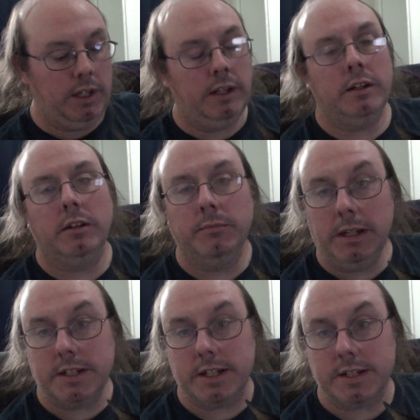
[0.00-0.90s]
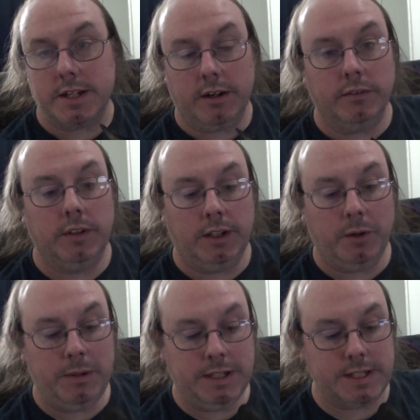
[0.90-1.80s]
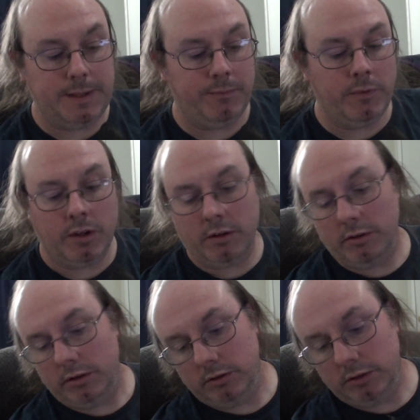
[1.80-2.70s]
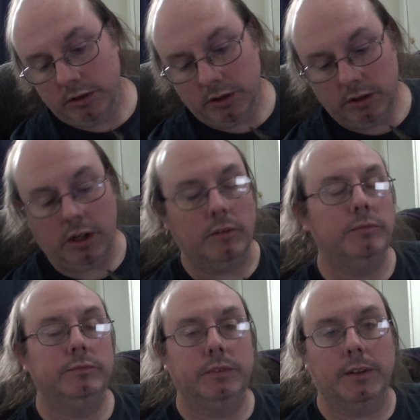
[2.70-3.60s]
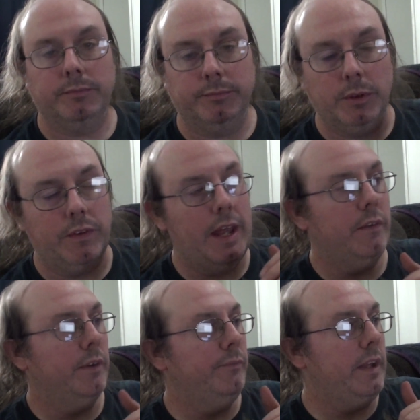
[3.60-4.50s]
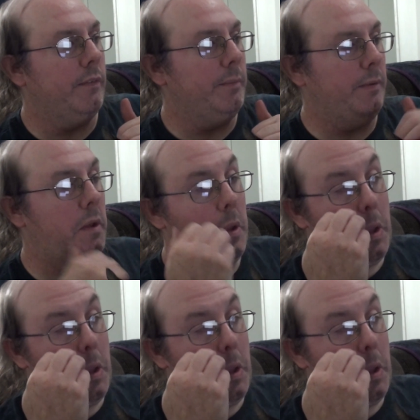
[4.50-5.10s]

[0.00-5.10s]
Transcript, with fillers: and Minxie is here. Hello, Minxie. Oh, I moved that over. Never mind.